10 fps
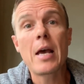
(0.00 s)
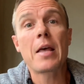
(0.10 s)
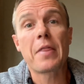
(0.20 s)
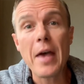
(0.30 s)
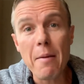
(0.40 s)

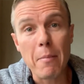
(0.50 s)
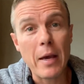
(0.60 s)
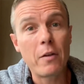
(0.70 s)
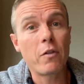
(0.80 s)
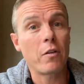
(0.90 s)
That
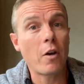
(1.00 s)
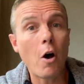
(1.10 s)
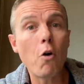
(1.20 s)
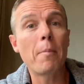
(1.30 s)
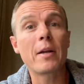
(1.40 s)
means there's a
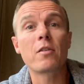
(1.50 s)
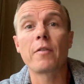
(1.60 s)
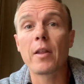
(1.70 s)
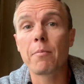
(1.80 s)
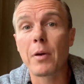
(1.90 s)
whole bunch of
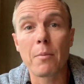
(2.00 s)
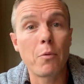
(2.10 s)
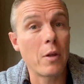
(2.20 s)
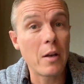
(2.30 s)
other people that